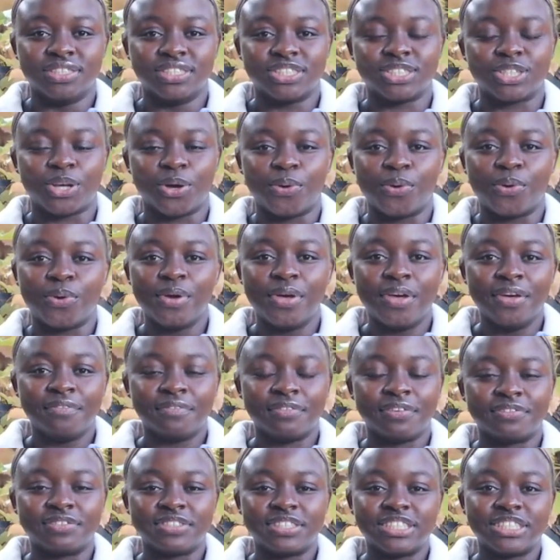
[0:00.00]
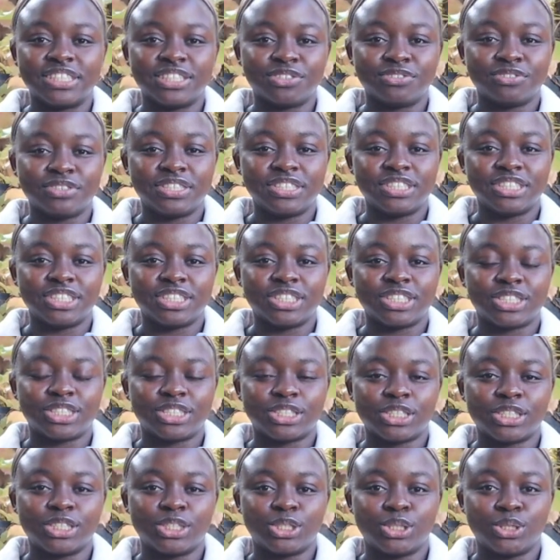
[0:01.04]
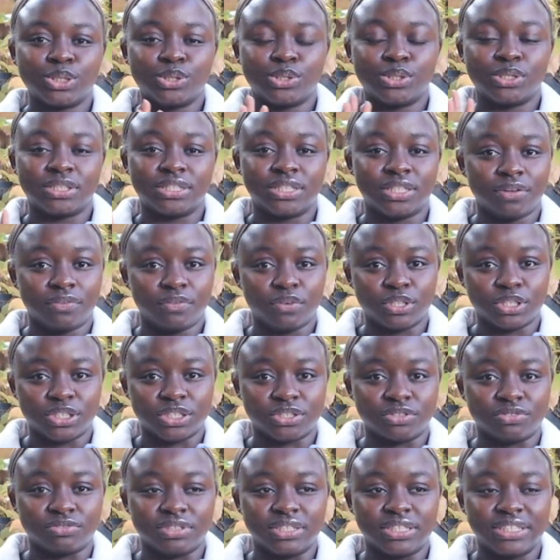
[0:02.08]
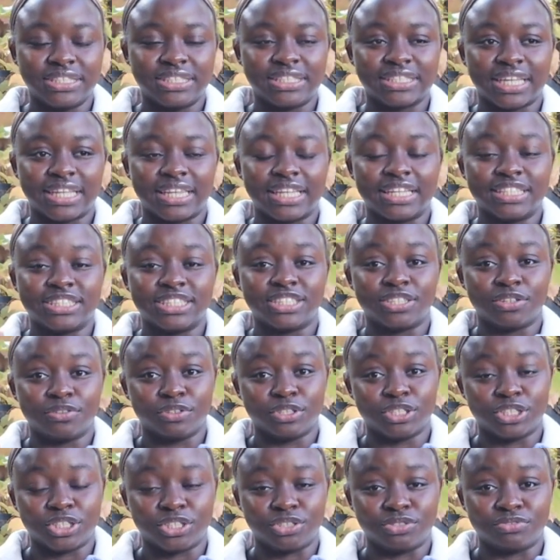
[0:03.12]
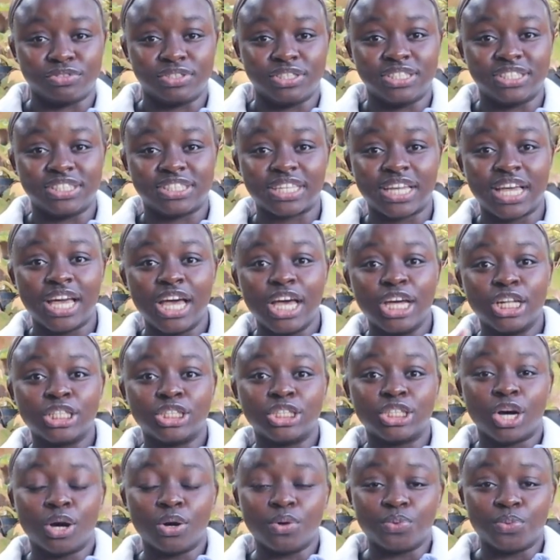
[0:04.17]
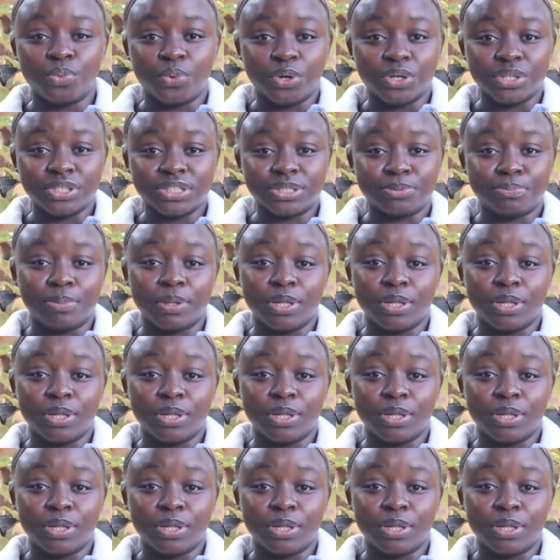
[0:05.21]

So 15 degrees to 0 degrees, and then 0 degrees downwards.